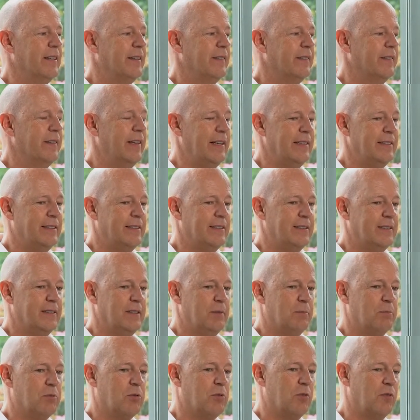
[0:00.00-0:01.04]
that
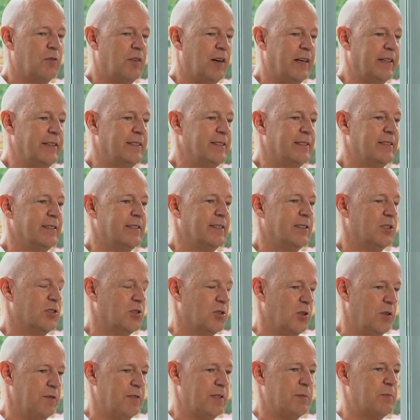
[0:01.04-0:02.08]
the providers, the
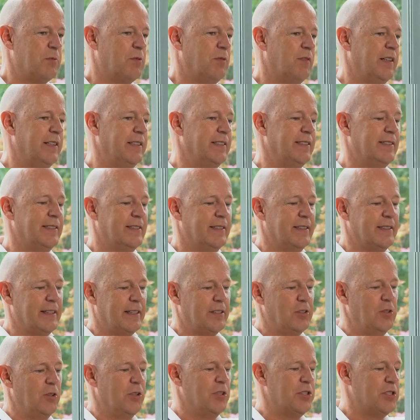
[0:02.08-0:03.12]
service providers, the
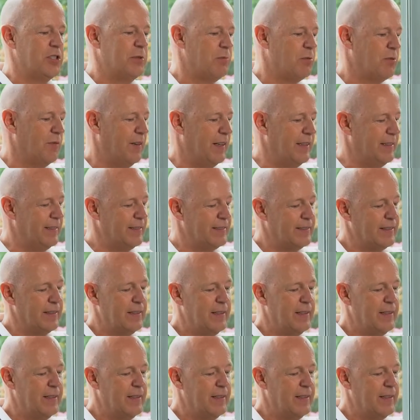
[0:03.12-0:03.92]
technology providers